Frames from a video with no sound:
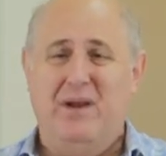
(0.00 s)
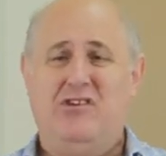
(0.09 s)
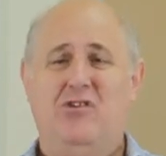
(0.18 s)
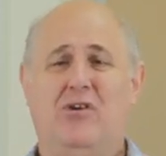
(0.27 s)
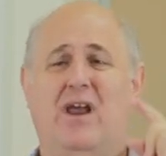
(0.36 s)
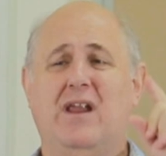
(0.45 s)
but
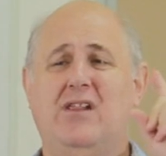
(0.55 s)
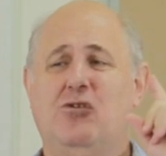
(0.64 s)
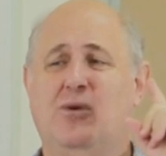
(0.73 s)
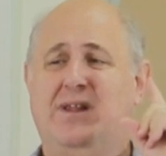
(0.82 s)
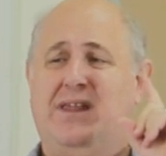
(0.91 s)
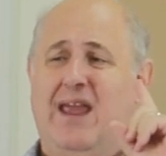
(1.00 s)
you're going to
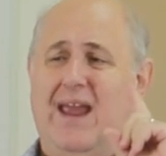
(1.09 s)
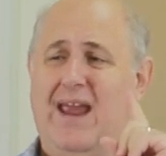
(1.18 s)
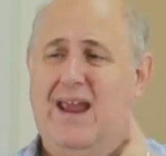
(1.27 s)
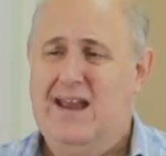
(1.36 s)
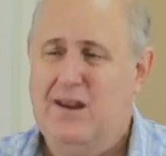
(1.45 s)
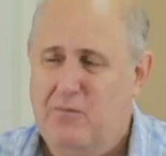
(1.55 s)
do it
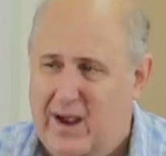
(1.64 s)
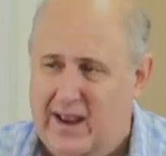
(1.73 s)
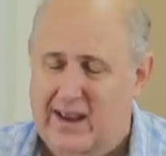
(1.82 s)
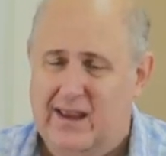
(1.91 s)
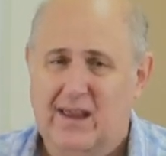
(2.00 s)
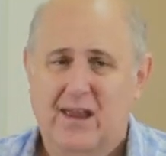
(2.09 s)

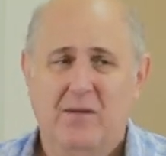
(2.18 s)
anyway